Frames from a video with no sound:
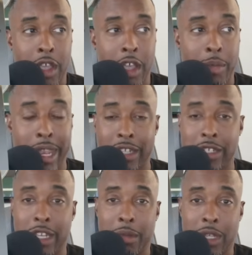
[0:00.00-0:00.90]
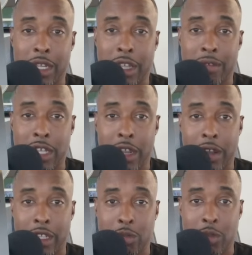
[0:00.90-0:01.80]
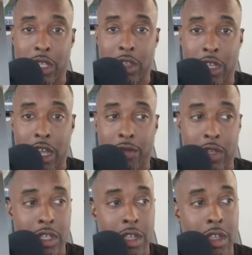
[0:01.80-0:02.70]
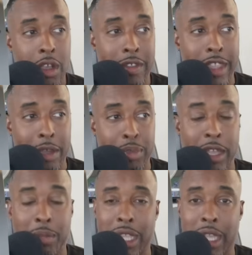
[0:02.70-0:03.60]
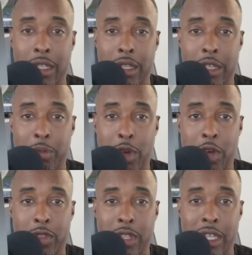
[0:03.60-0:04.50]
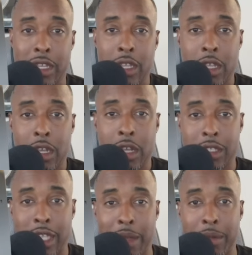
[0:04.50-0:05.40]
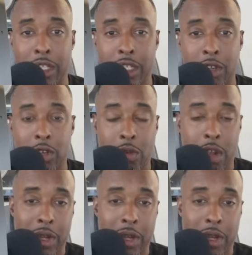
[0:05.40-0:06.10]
But actually, MJ Devonshire had some really good coverage on that play, but they clearly both need time to continue to grow.